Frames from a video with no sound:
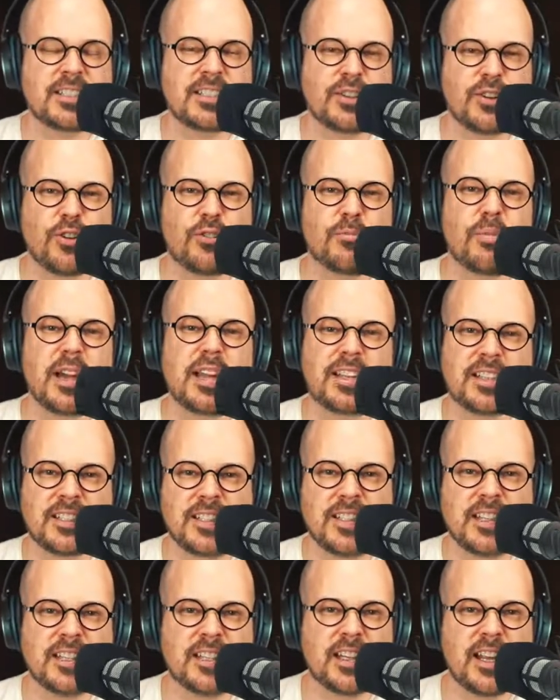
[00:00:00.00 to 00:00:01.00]
go back and
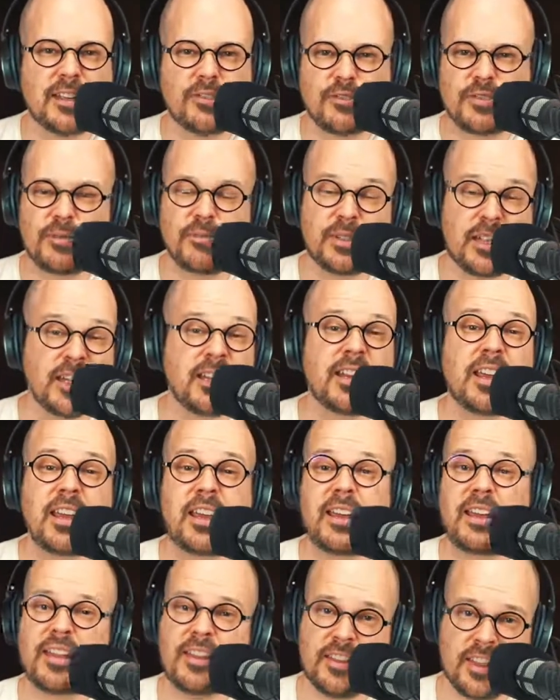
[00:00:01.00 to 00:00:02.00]
see this live stream, then
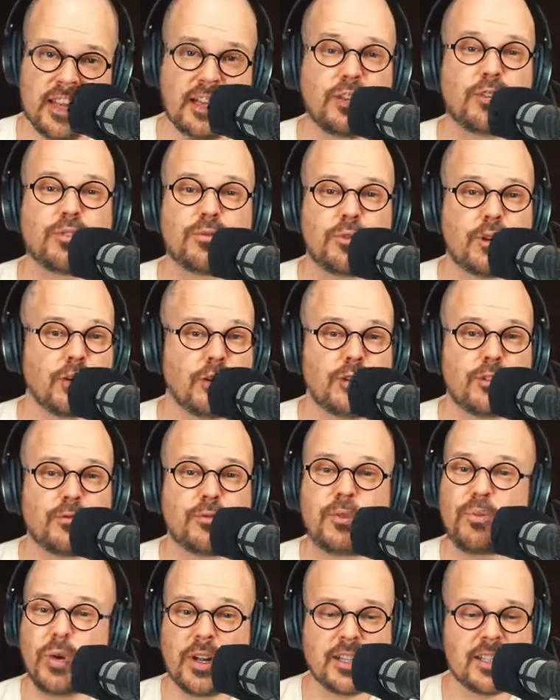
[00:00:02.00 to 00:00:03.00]
thank you for
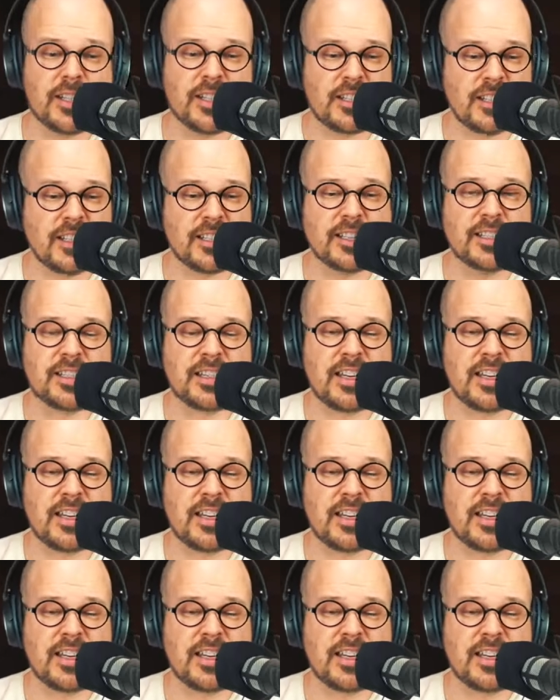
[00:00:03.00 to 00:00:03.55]
watching this.